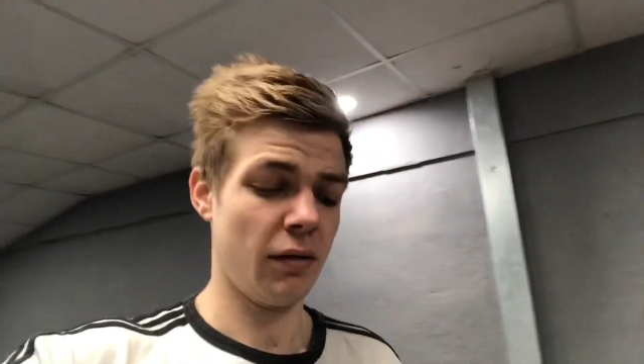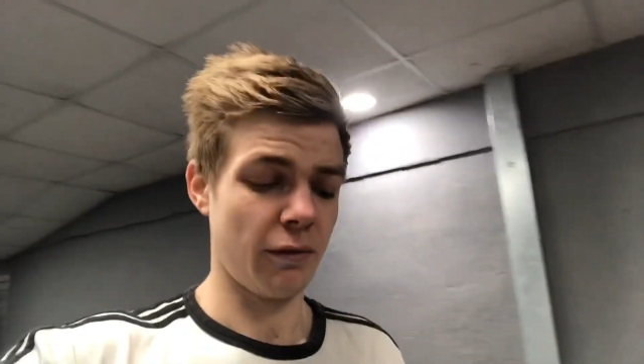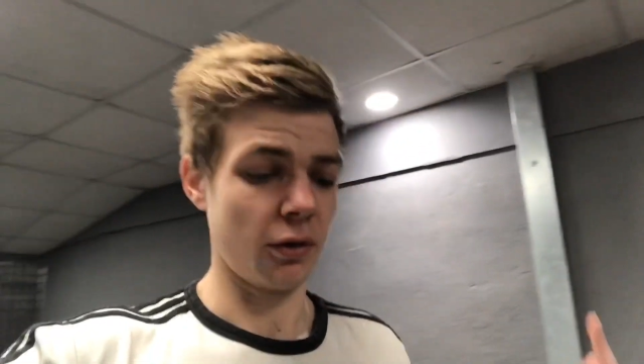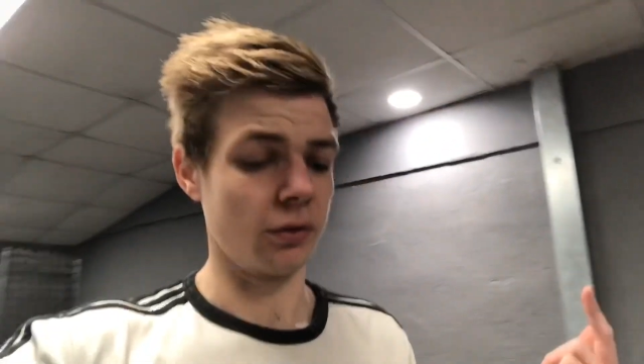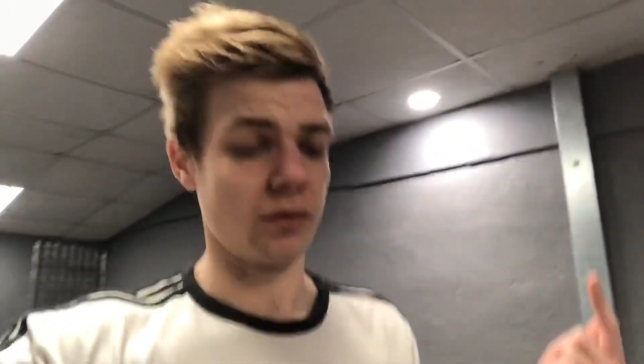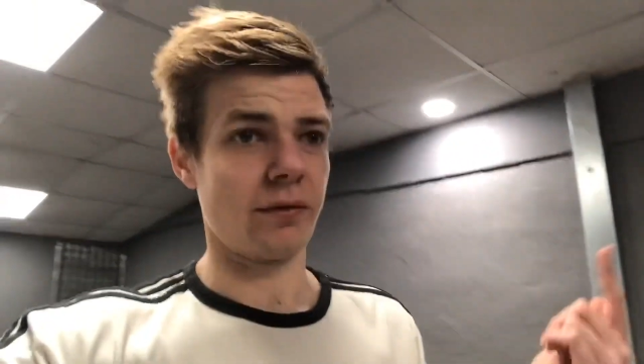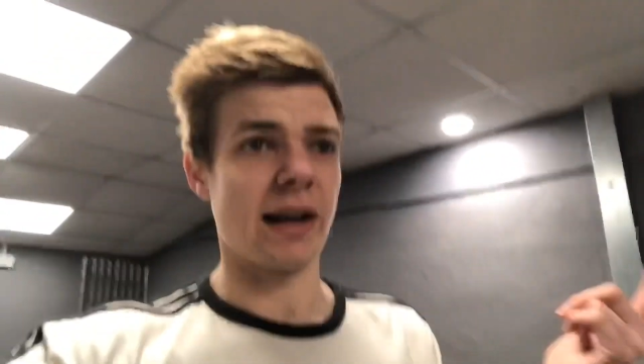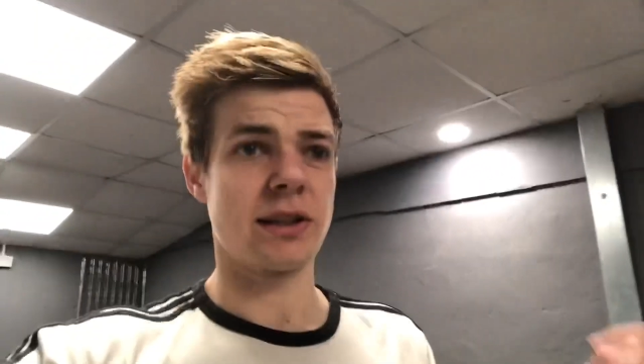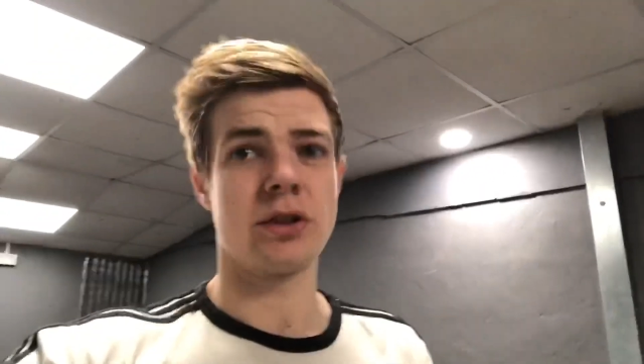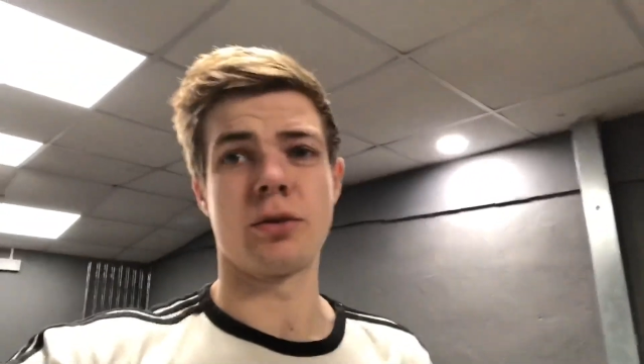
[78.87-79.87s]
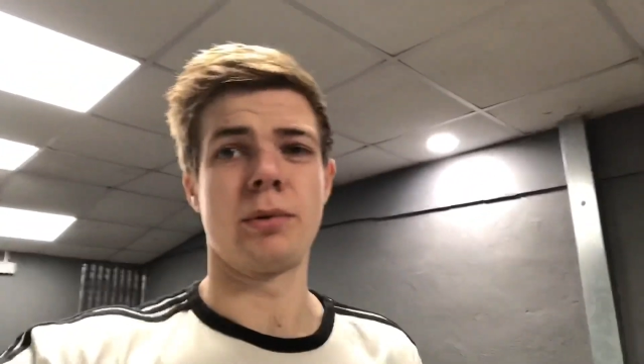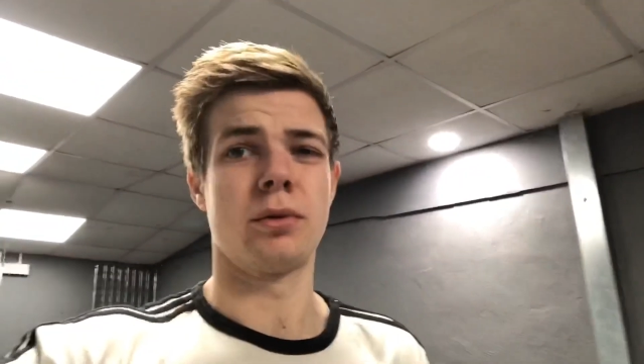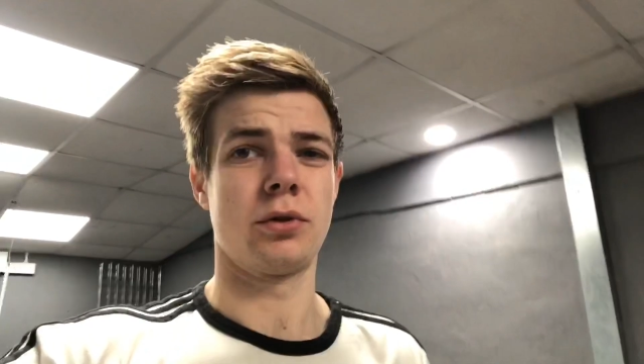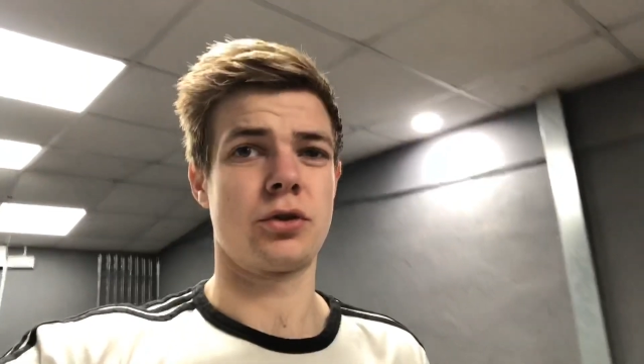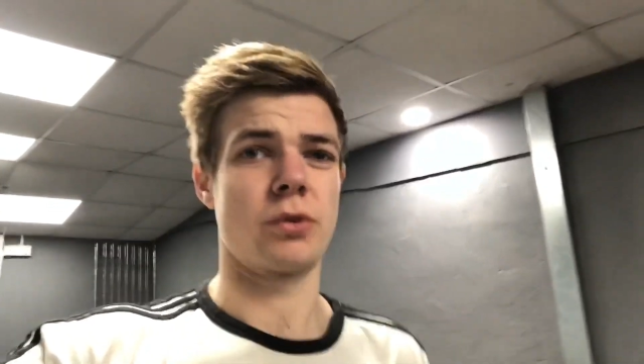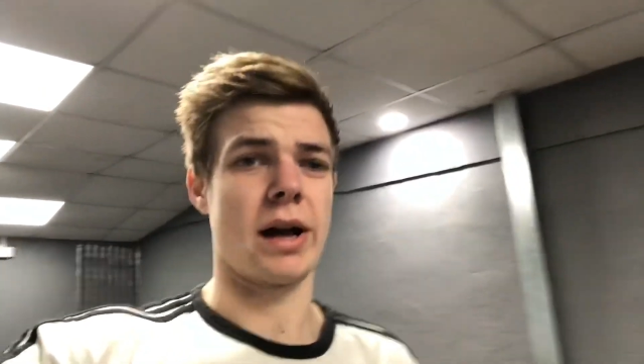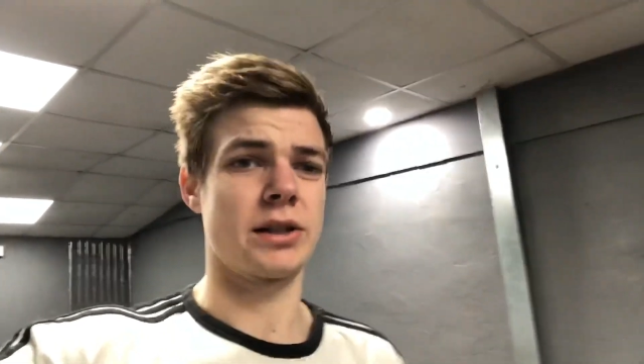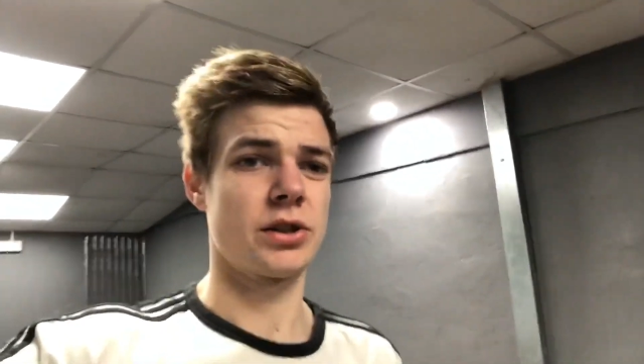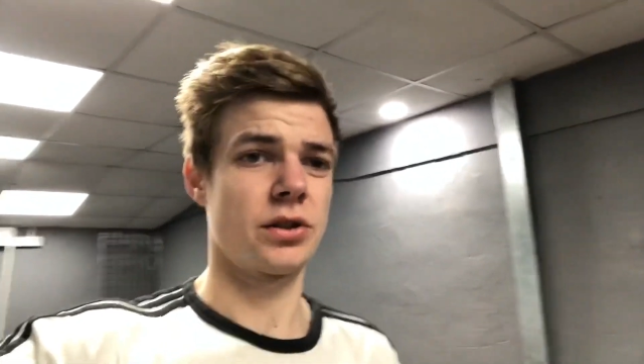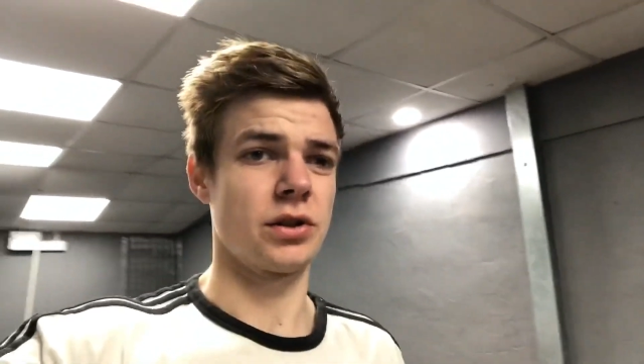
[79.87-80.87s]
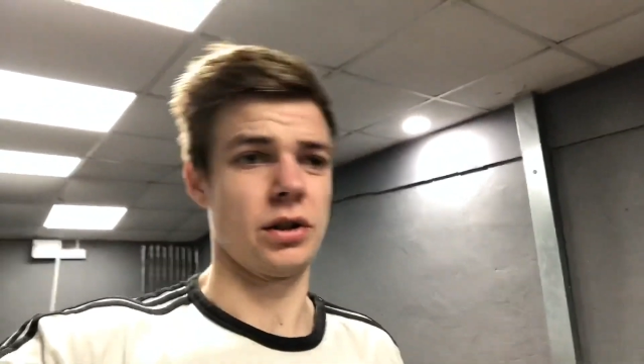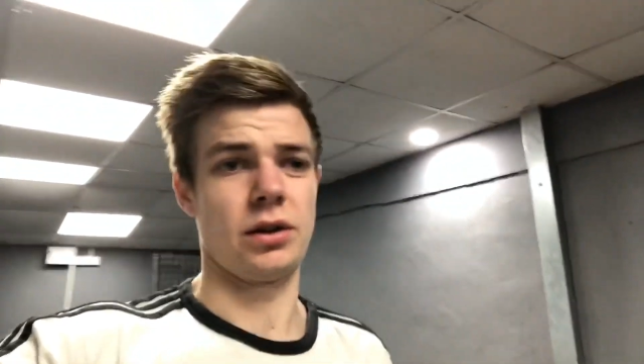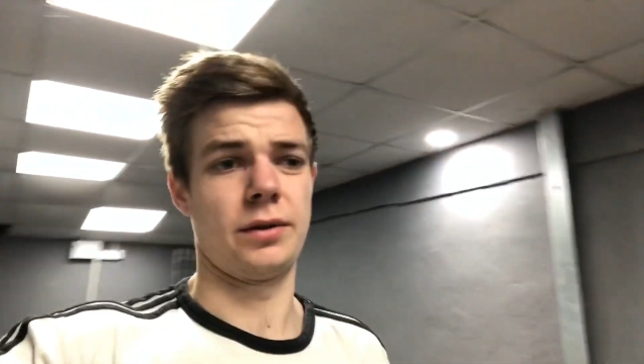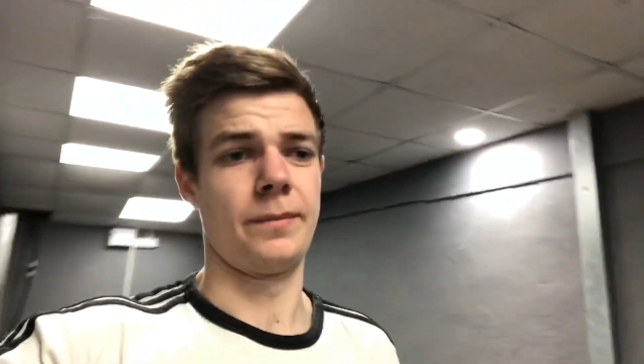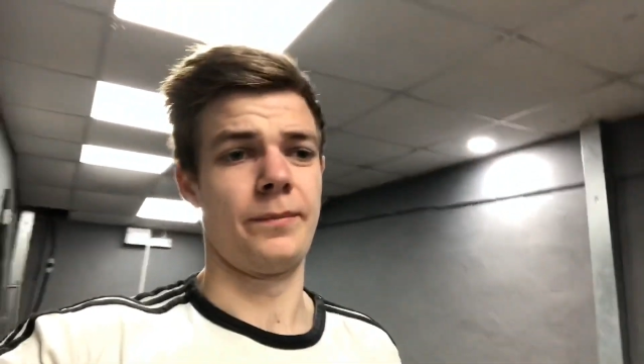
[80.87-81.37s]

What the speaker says: because eventually it's going to be going on a stretch to